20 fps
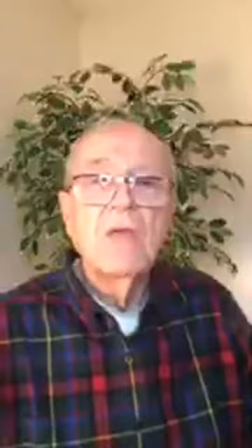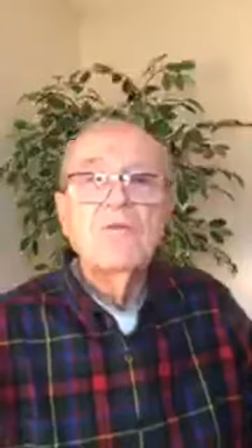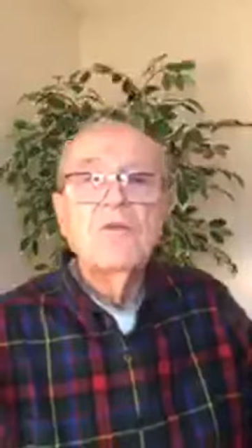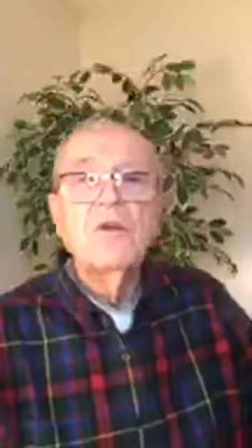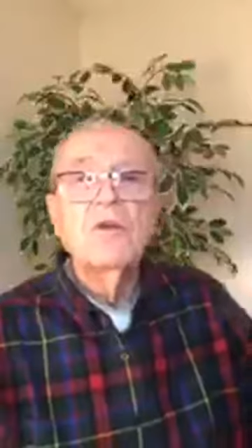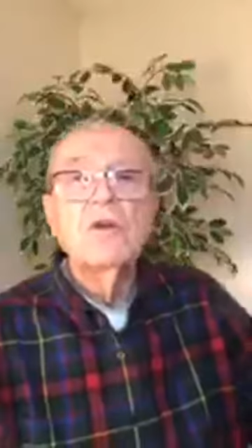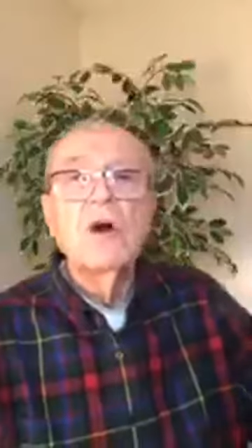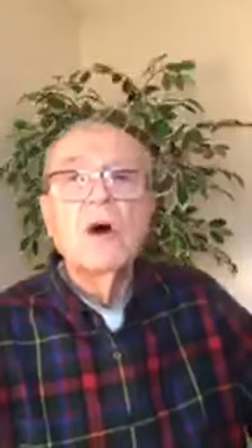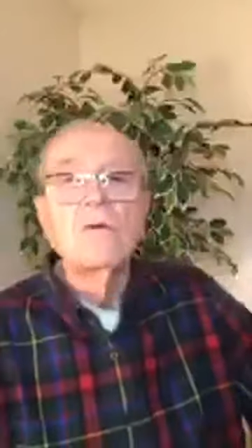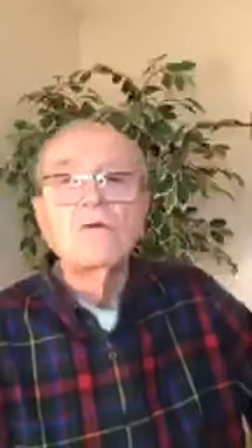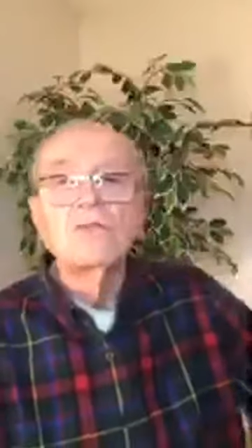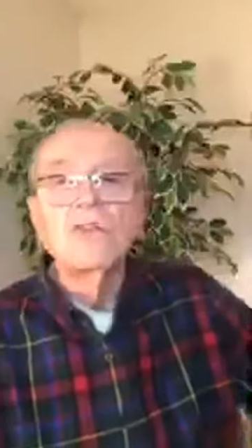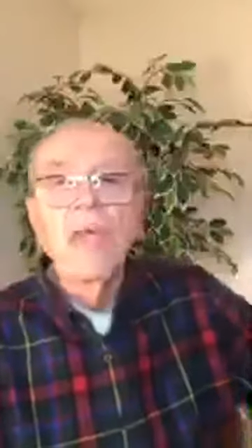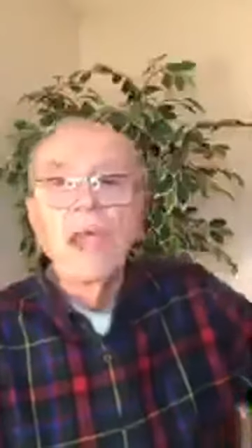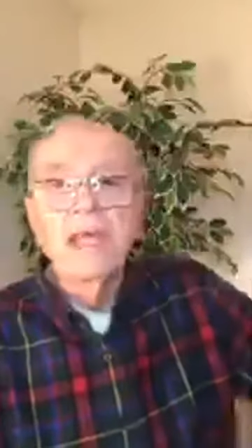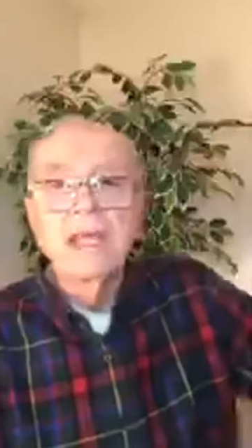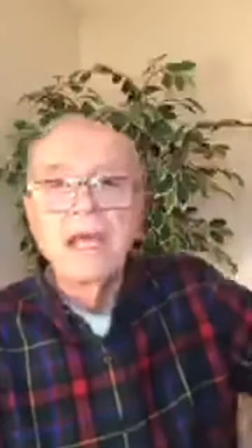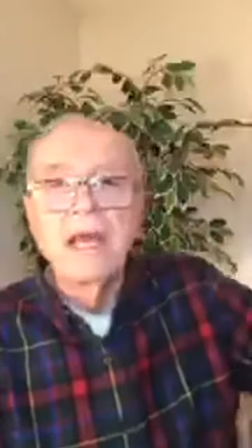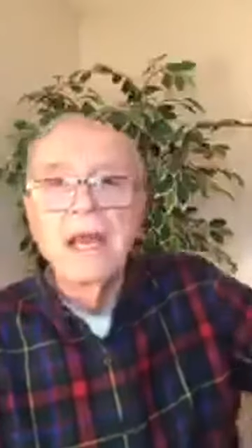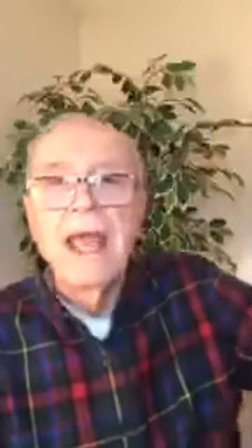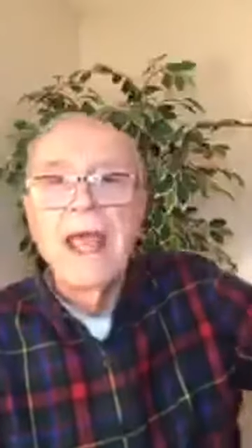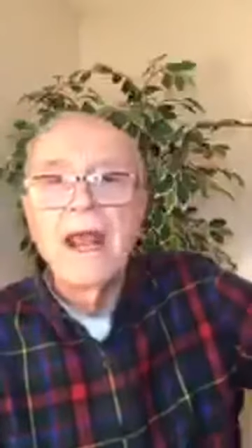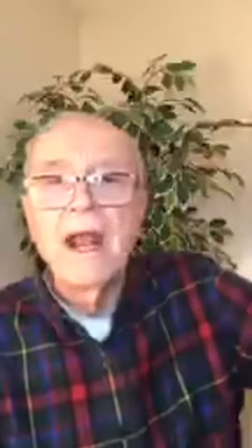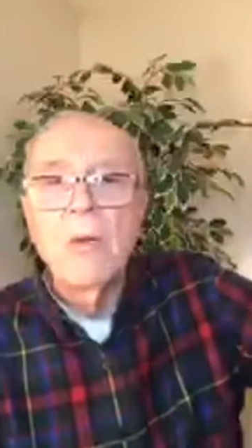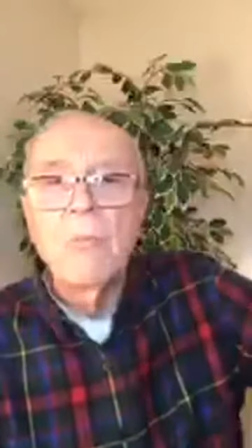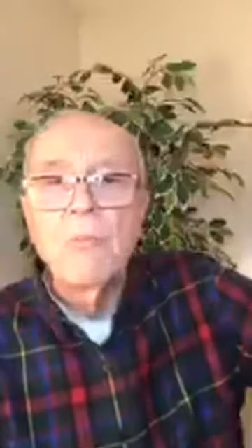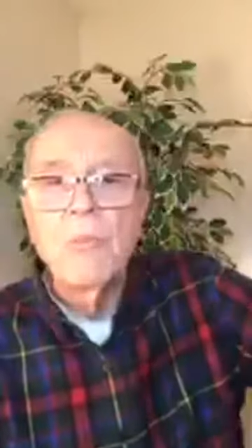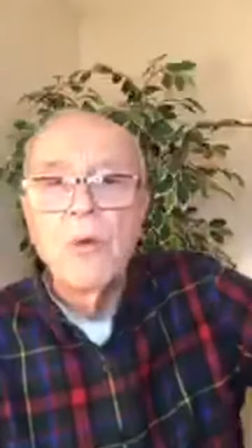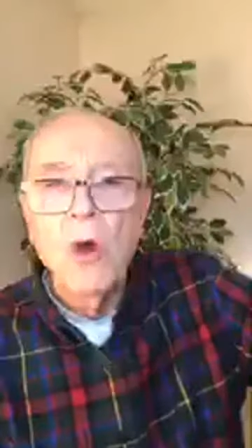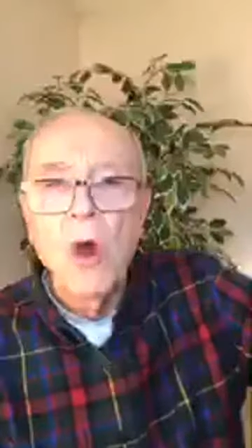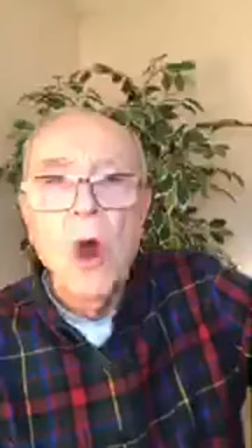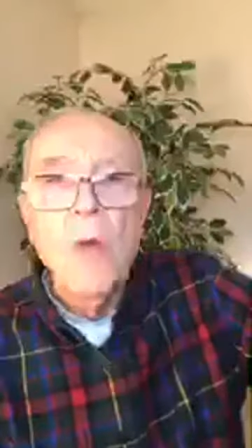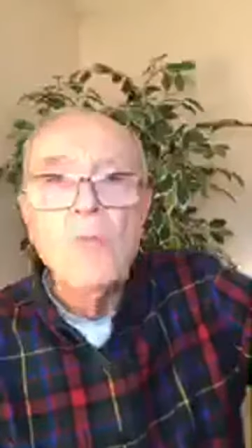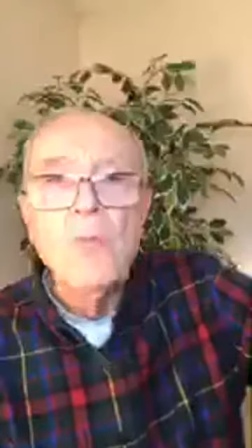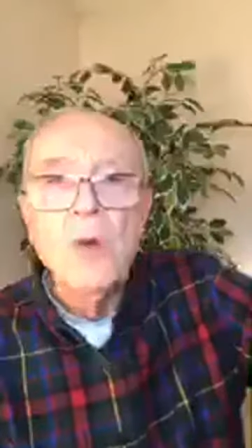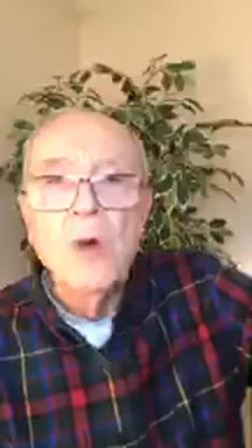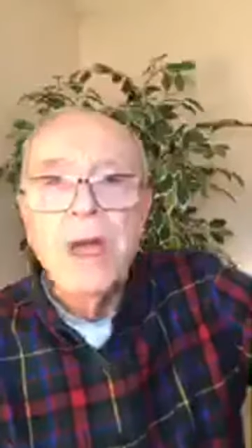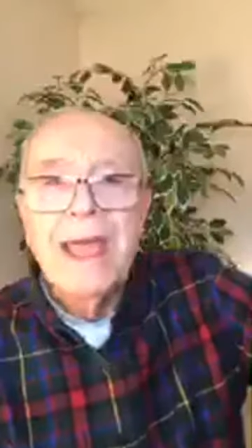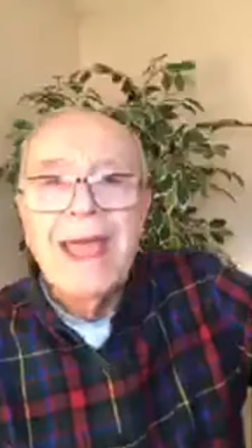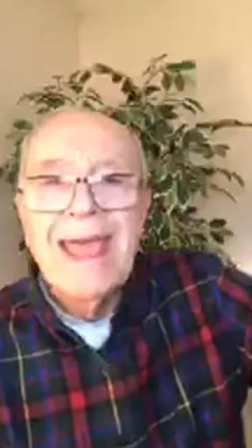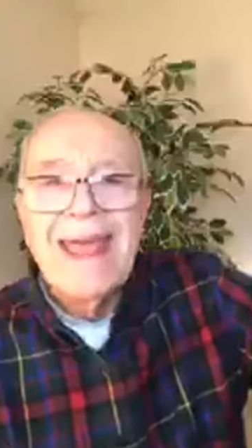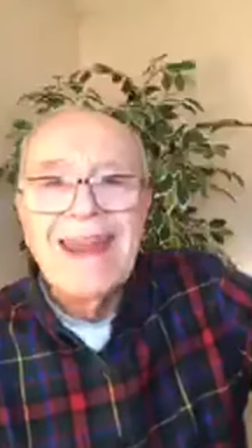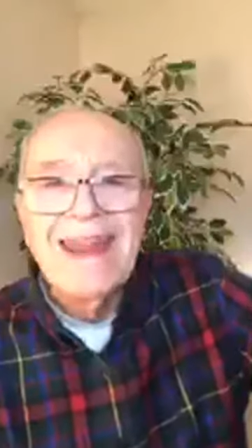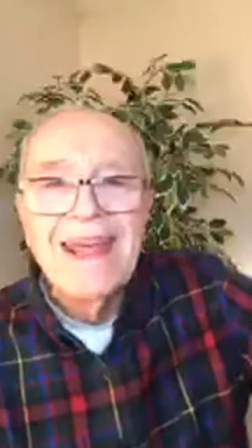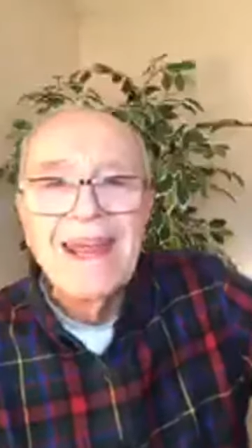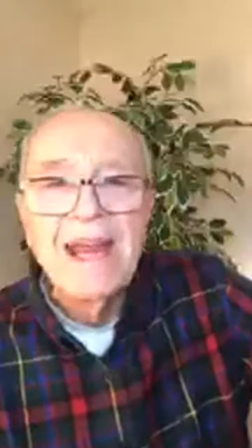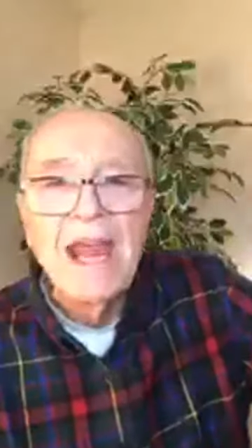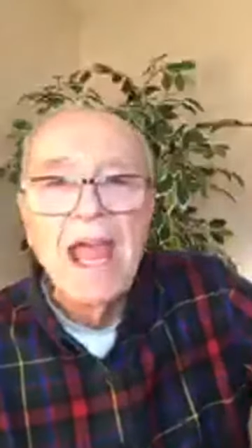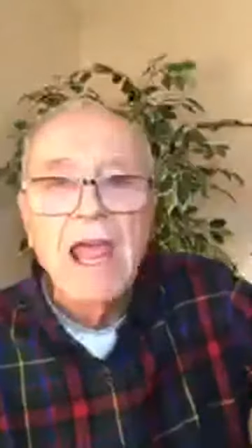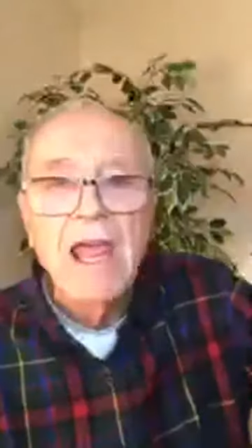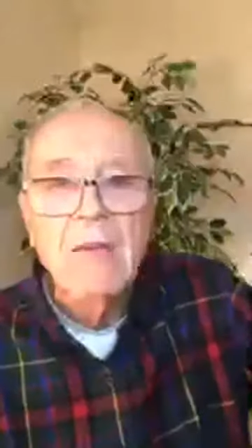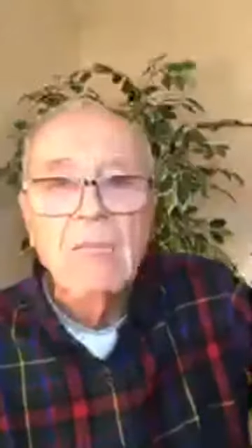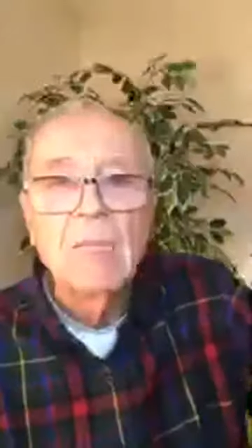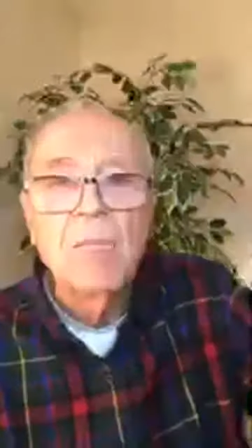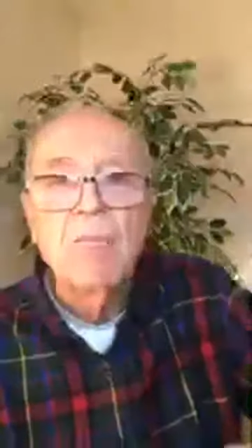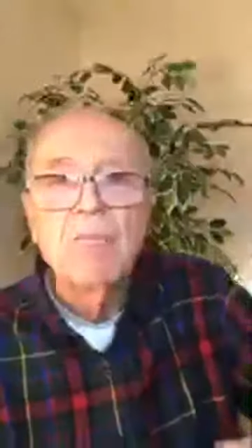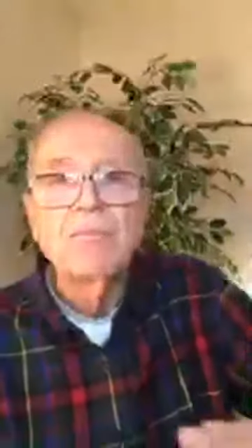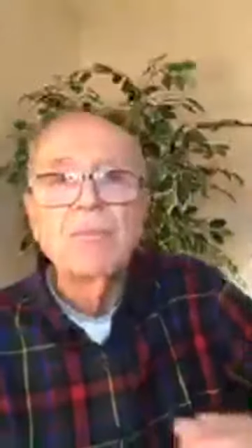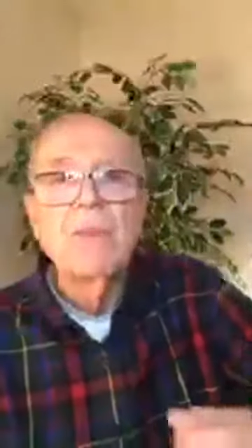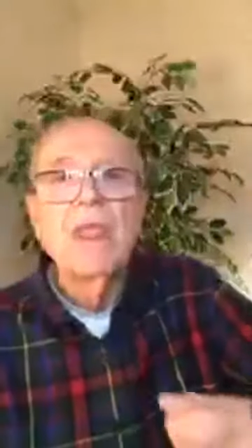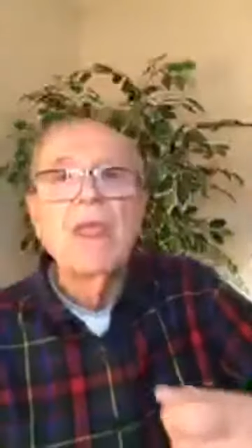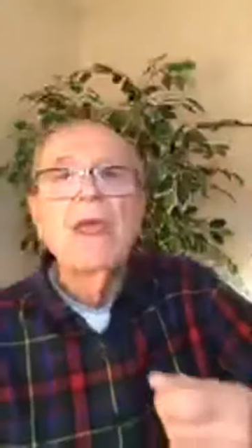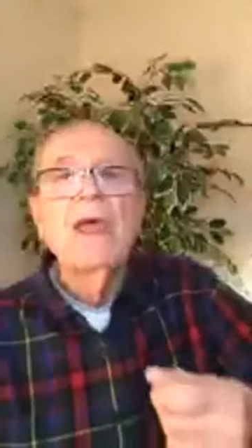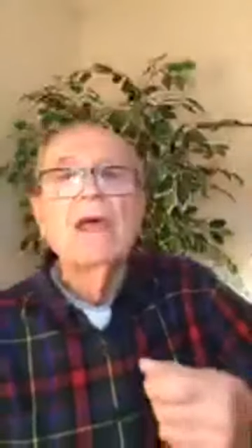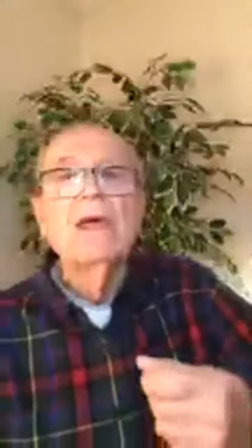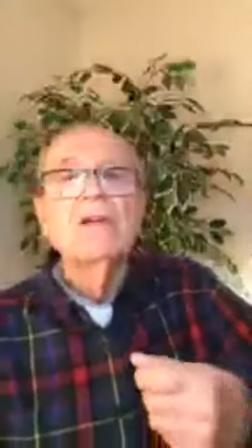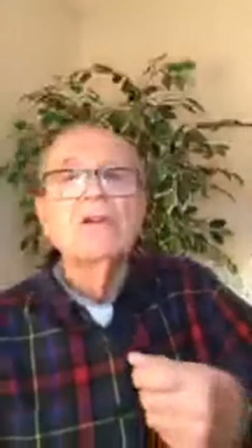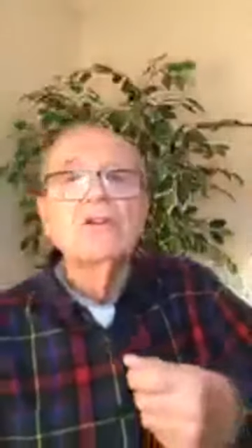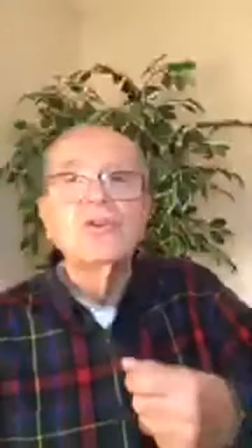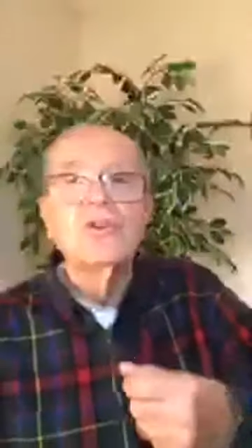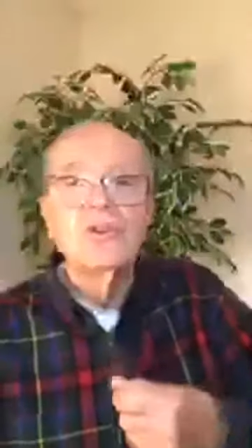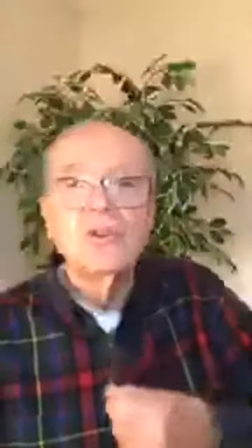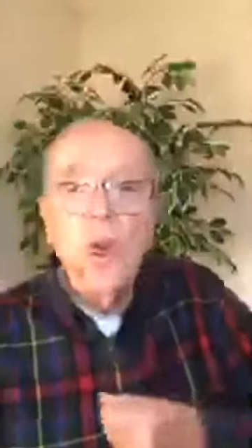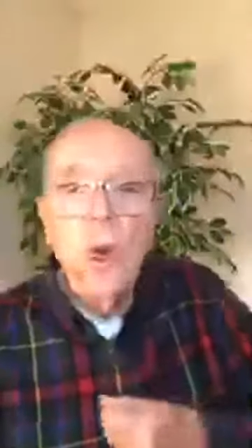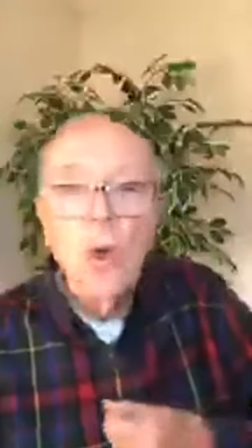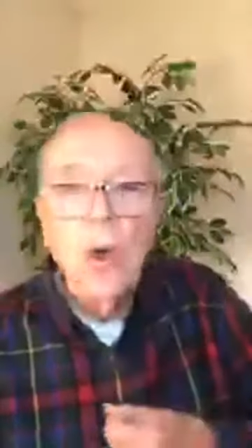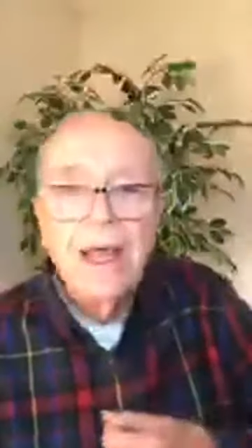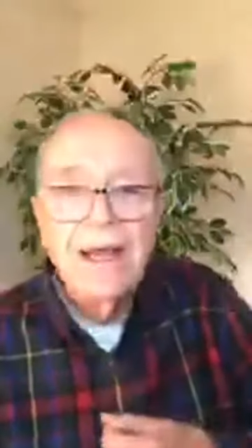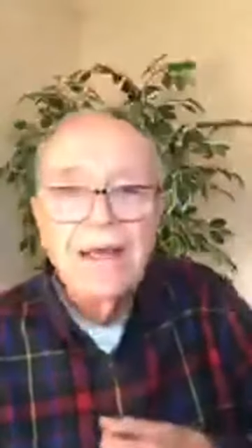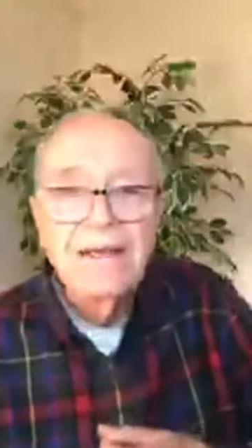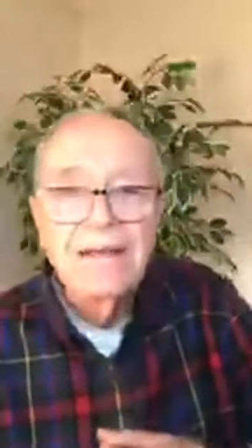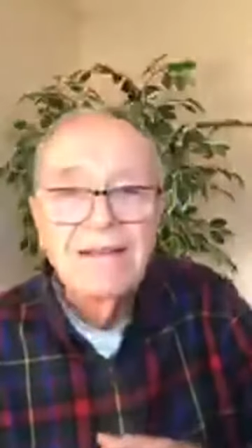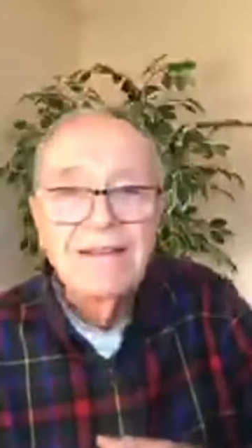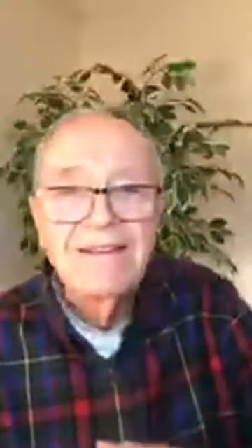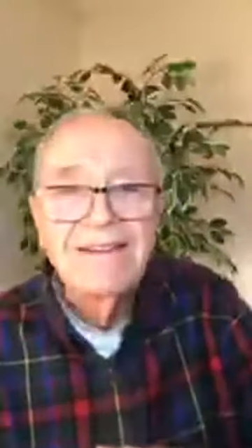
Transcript: you don't take it and appropriate it and do it,